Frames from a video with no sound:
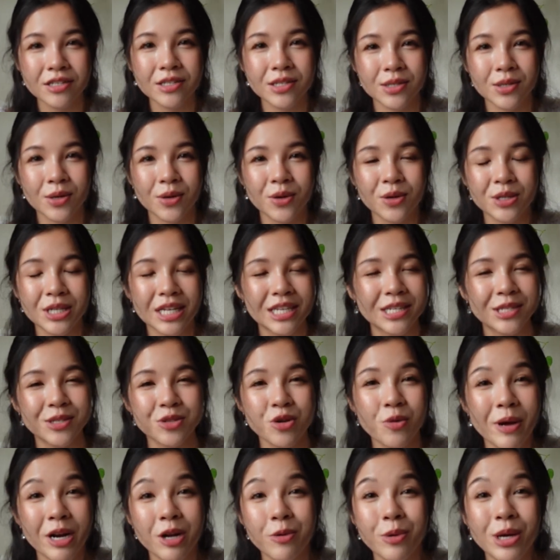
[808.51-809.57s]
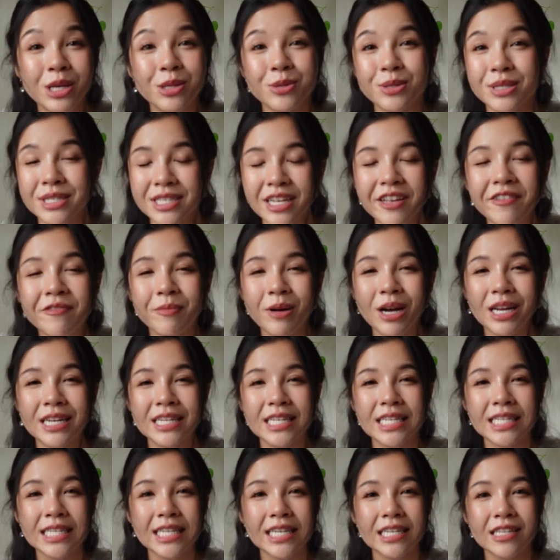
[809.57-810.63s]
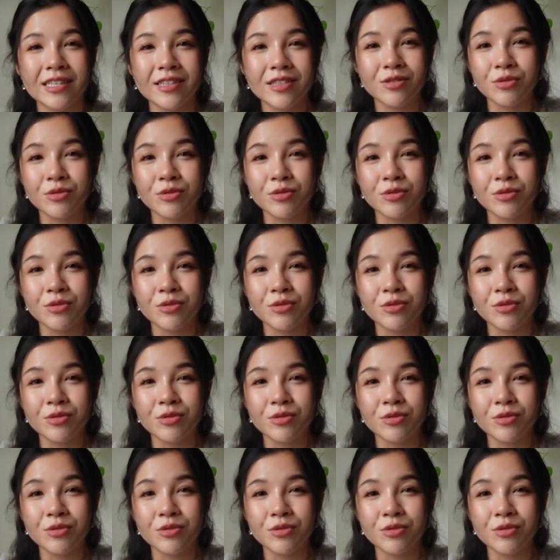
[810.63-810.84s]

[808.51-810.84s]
so there's no better way to save money than